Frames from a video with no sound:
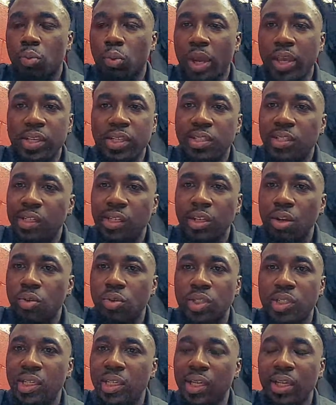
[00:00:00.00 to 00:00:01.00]
Wasting
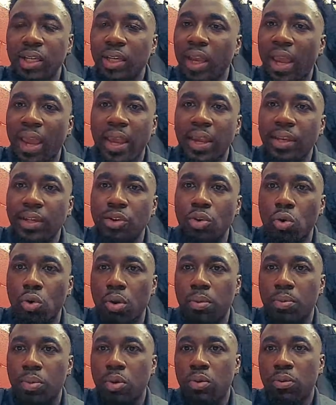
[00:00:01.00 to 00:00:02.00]
your seed ain't
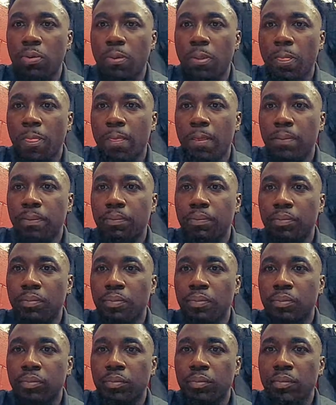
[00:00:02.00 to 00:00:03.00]
normal.
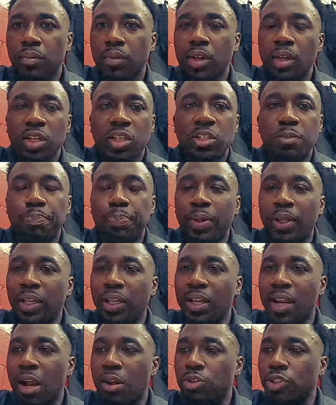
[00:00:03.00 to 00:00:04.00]

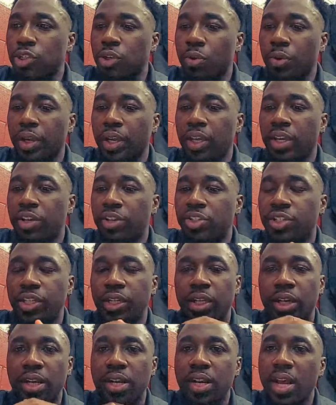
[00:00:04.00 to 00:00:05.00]
Spilling out your
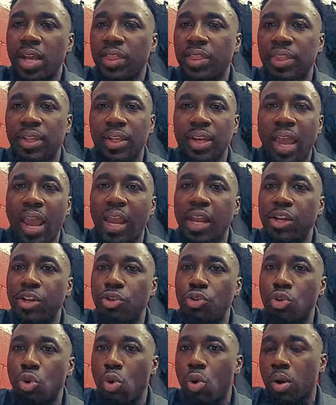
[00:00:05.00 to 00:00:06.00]
energy to nothing
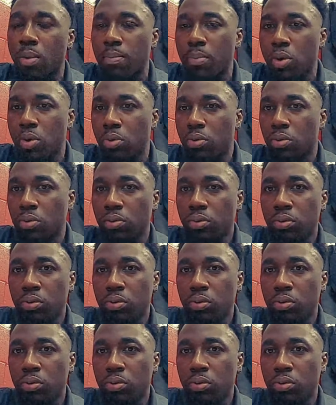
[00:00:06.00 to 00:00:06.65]
ain't normal.